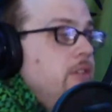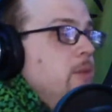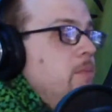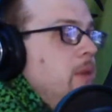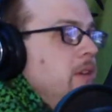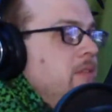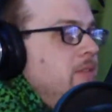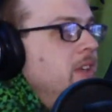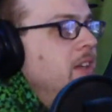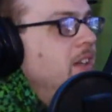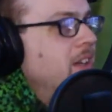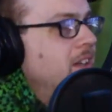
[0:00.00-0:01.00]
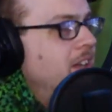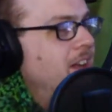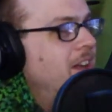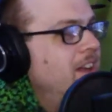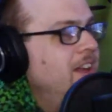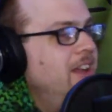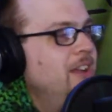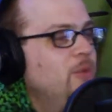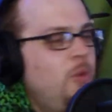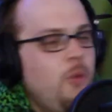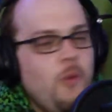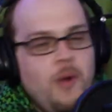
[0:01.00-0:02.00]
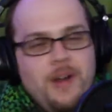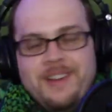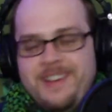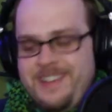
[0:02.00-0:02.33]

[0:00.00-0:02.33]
above in one.